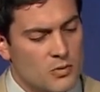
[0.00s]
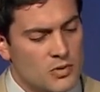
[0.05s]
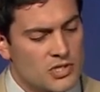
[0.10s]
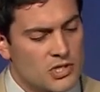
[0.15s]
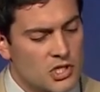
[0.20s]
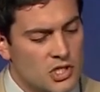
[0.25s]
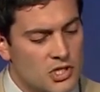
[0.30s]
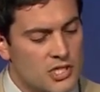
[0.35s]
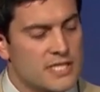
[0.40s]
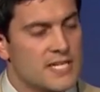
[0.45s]
it
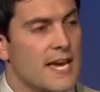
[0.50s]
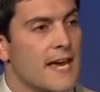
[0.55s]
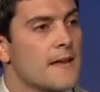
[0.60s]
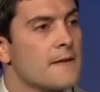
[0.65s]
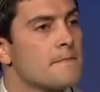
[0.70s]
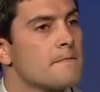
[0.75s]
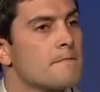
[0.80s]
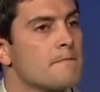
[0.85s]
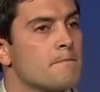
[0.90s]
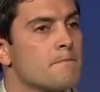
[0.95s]
was a good
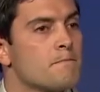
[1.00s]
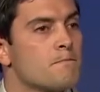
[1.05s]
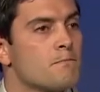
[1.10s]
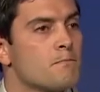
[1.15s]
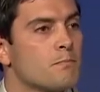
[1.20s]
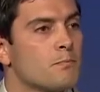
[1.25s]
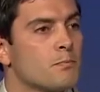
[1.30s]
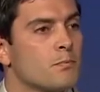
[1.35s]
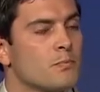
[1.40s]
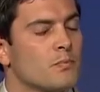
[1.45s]
day,
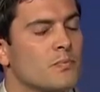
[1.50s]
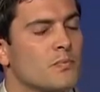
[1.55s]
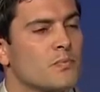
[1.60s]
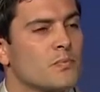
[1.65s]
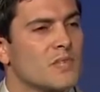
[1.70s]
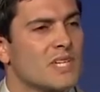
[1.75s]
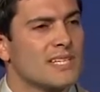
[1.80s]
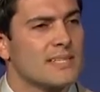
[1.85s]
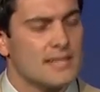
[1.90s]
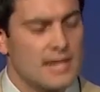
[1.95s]

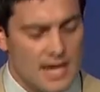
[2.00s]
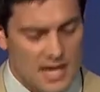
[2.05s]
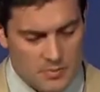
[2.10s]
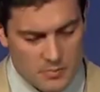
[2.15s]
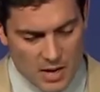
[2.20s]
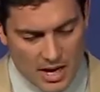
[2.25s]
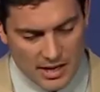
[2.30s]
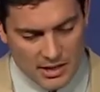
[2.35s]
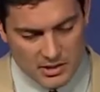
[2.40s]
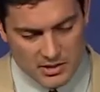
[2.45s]
and I
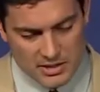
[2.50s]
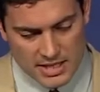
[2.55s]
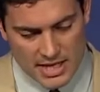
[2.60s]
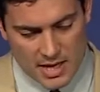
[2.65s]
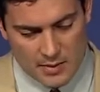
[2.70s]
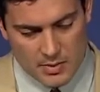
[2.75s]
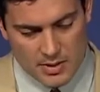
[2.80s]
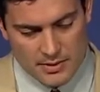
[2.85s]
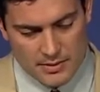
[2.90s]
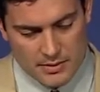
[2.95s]
admired
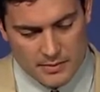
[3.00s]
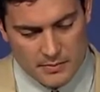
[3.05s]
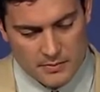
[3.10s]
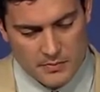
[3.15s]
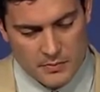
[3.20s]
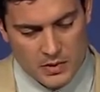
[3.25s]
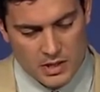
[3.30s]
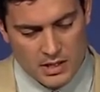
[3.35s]
Tabitha.